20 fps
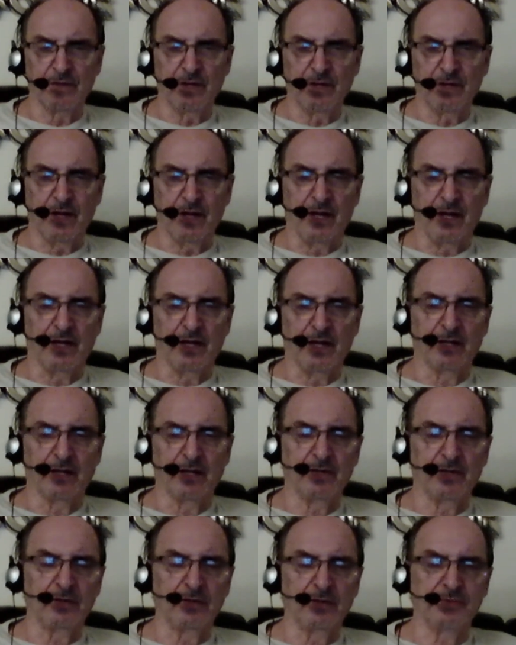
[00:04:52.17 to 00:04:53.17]
and
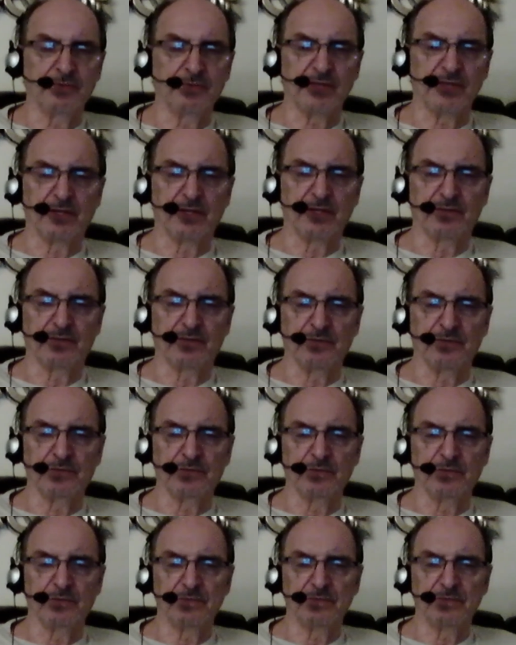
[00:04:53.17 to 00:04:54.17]
you send it to
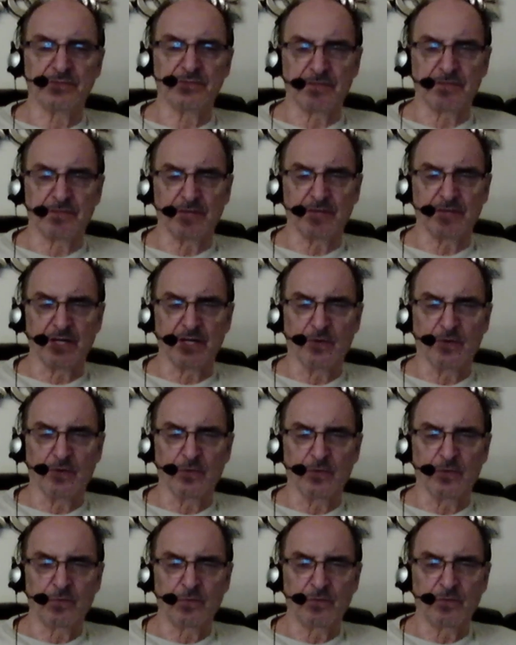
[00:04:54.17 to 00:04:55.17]

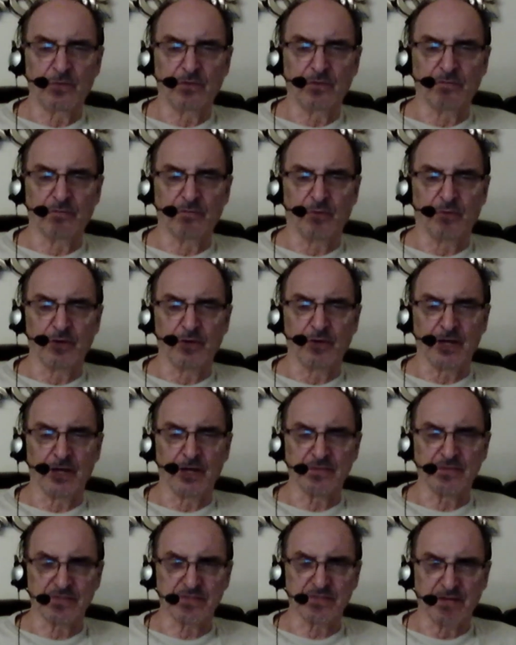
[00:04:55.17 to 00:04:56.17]

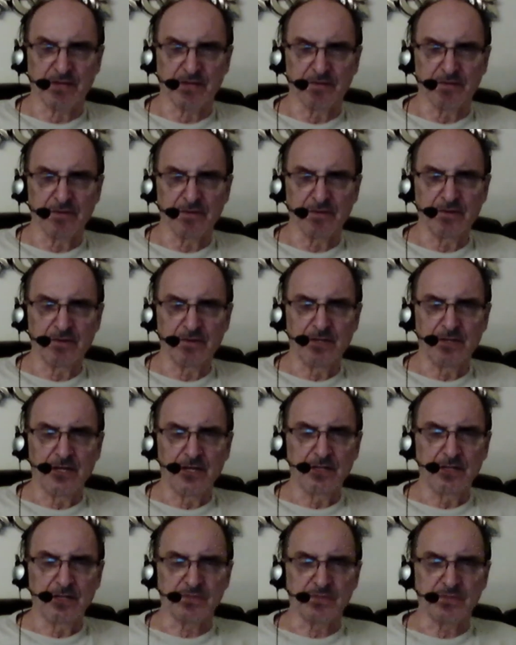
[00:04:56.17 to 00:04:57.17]

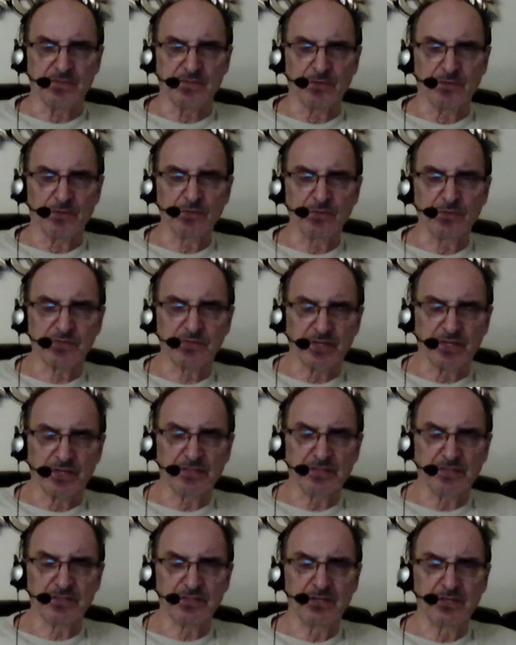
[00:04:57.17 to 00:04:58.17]

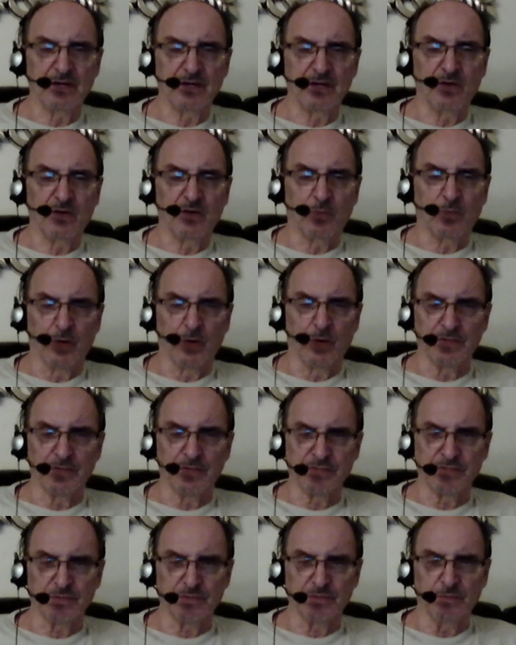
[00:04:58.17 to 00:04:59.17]

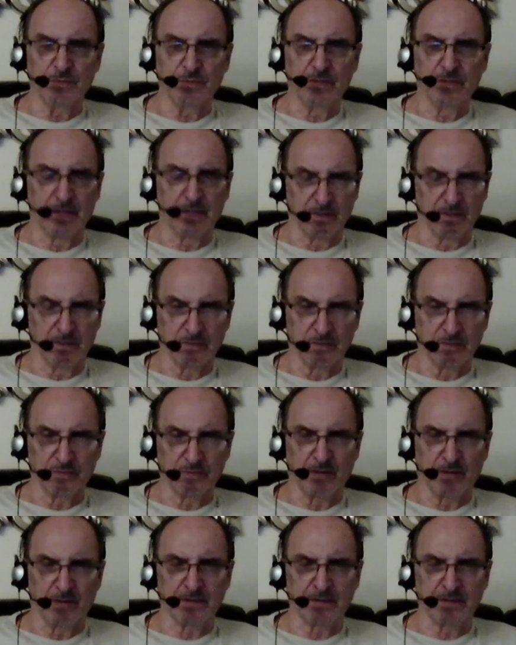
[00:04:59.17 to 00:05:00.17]
780-497-0612. it'll go
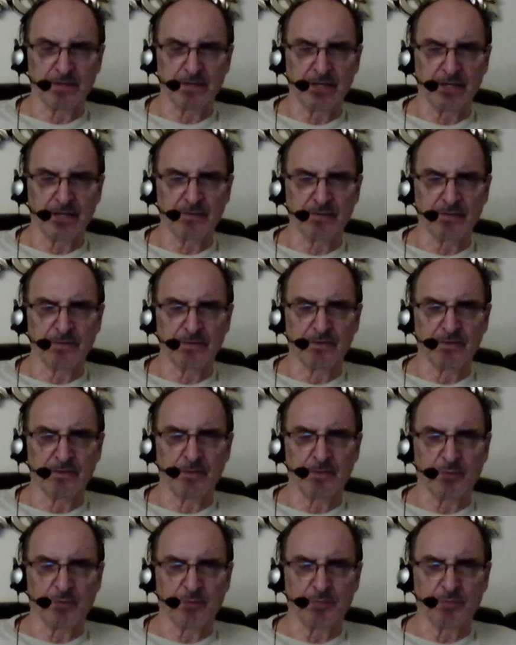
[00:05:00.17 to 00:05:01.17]
directly into the
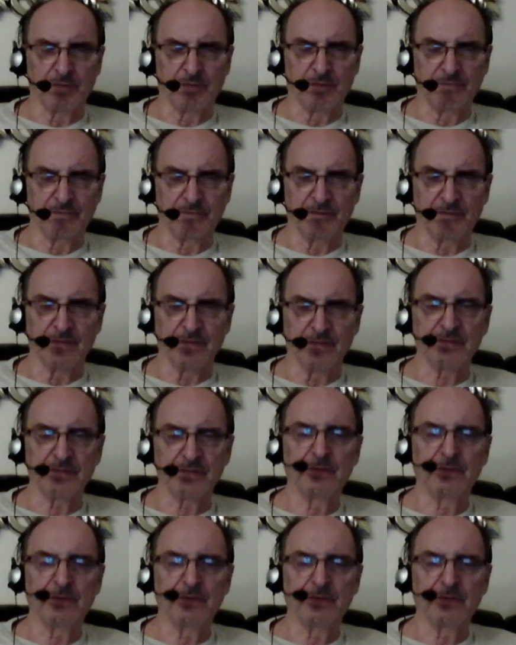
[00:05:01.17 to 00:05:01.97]
appropriate funds.